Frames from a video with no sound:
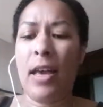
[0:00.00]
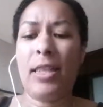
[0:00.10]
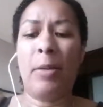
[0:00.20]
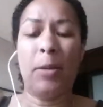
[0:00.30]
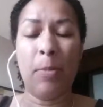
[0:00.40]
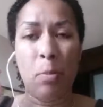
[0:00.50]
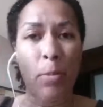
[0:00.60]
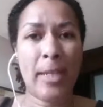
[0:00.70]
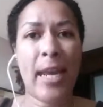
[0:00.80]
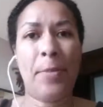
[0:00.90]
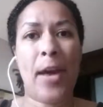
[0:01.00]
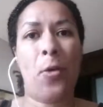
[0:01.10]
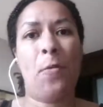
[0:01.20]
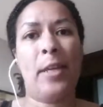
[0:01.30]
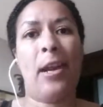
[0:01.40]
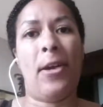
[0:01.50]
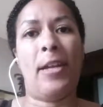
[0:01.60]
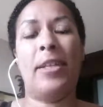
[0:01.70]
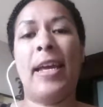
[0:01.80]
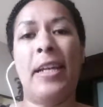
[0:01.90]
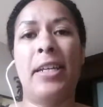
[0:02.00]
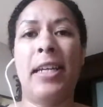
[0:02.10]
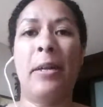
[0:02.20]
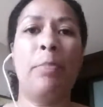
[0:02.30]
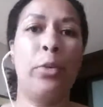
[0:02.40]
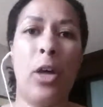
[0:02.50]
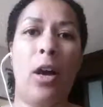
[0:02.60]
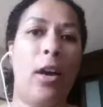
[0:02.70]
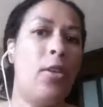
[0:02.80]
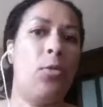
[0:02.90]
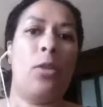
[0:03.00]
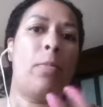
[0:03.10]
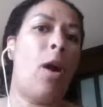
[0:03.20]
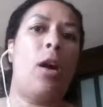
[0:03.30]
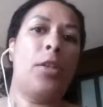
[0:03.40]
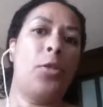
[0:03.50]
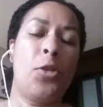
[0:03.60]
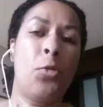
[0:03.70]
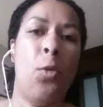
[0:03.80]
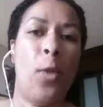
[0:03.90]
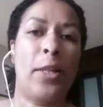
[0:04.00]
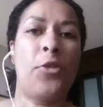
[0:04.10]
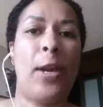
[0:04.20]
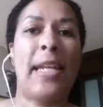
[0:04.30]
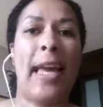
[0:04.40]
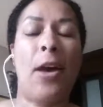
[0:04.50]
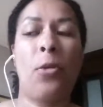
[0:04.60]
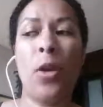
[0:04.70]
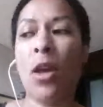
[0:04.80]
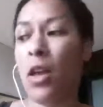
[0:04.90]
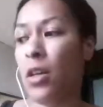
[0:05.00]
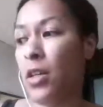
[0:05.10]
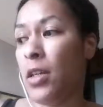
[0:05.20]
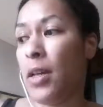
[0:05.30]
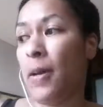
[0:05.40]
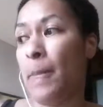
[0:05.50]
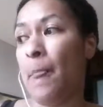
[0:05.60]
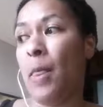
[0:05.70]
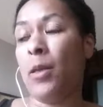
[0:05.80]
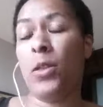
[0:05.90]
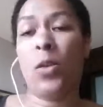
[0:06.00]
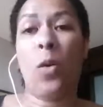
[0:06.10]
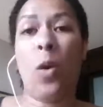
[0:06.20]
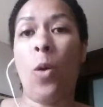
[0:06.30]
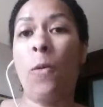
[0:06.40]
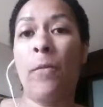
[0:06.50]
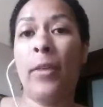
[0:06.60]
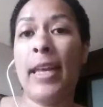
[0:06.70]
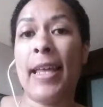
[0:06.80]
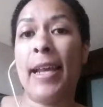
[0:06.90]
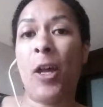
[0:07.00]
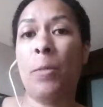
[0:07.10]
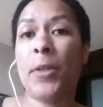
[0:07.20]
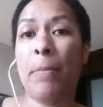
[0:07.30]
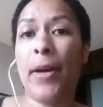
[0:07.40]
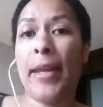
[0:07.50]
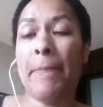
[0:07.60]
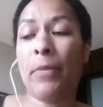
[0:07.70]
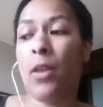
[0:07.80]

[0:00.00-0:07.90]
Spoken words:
And then tape that over the area to catch any blood or pus or stool that's draining out. So hopefully that helps somebody.